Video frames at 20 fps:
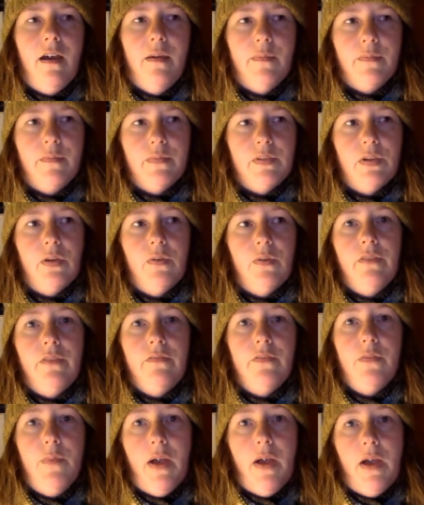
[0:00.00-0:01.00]
So in
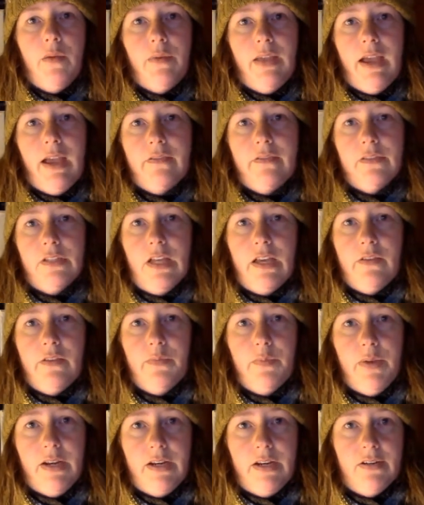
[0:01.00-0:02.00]
Vermont, we have a lot of
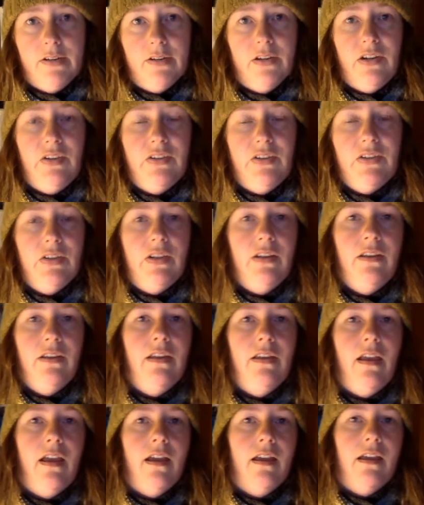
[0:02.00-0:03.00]
predators.
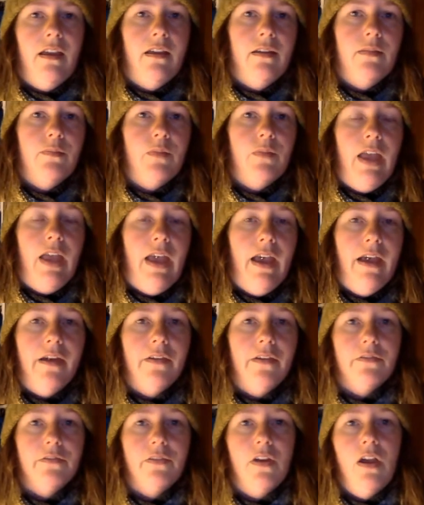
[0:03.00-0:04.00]
We
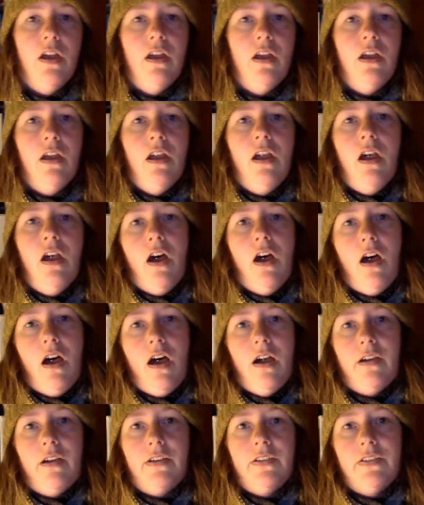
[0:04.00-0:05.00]
have
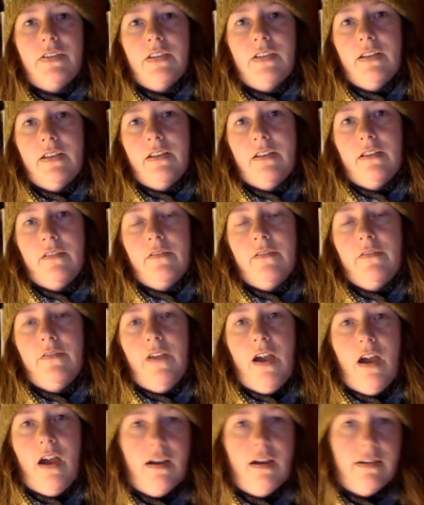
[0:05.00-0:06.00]
hawks and
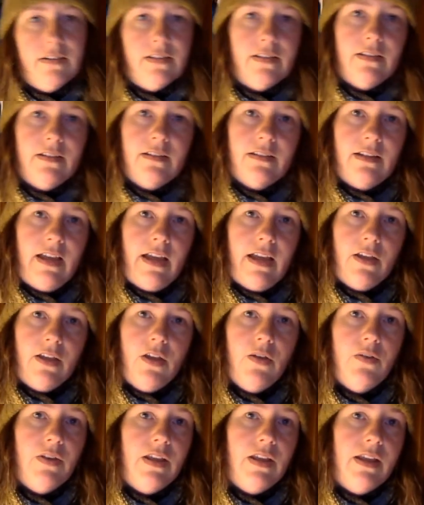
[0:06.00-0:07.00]
fox and
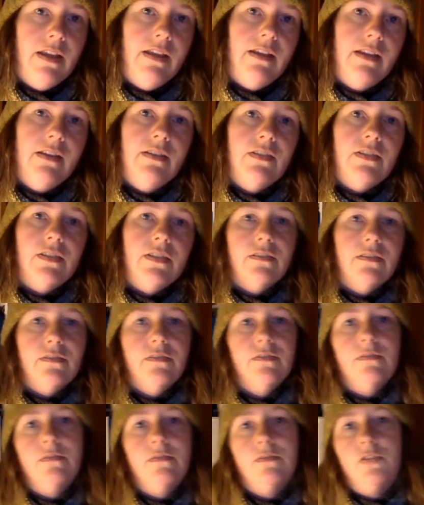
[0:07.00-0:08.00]
coyotes and
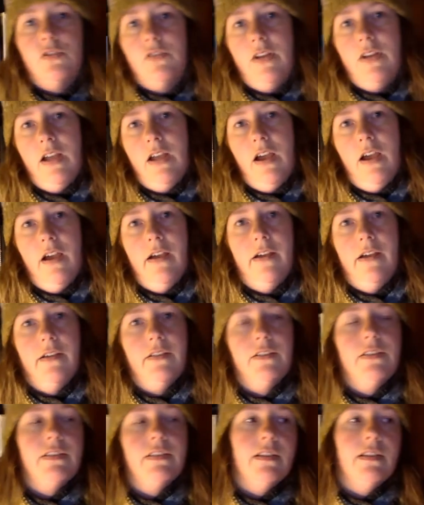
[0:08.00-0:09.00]
stray
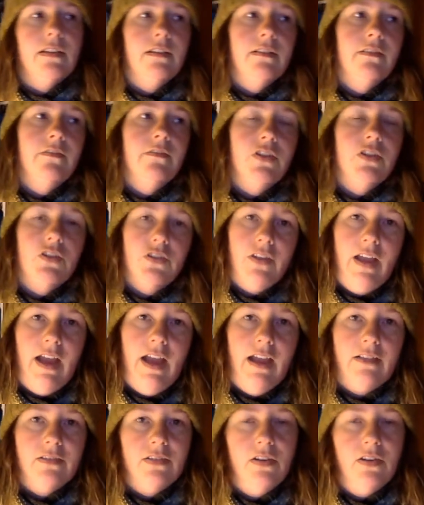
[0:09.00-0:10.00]
dogs, fisher
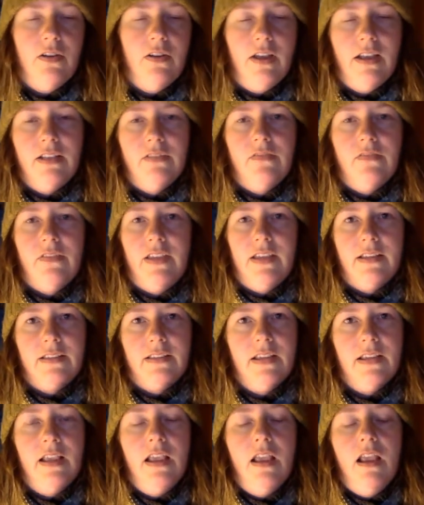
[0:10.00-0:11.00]
cats, all kinds of things.
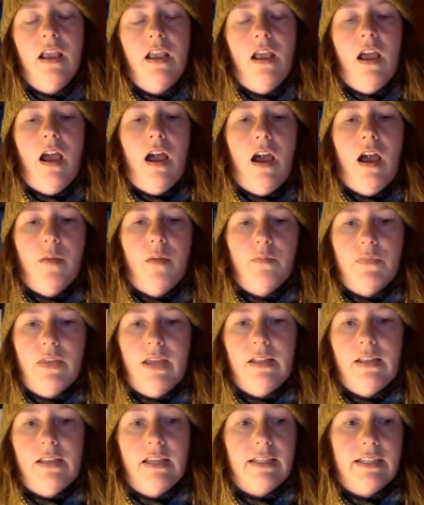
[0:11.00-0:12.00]

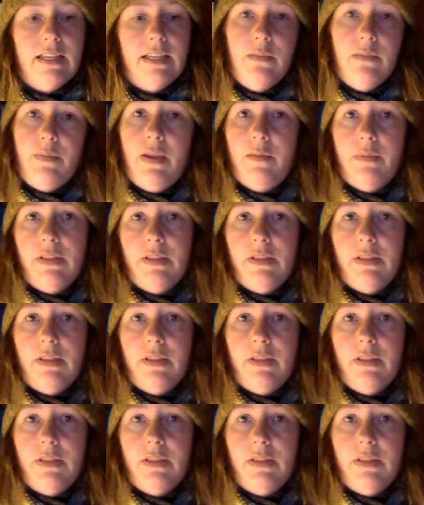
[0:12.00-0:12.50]
that like to eat baby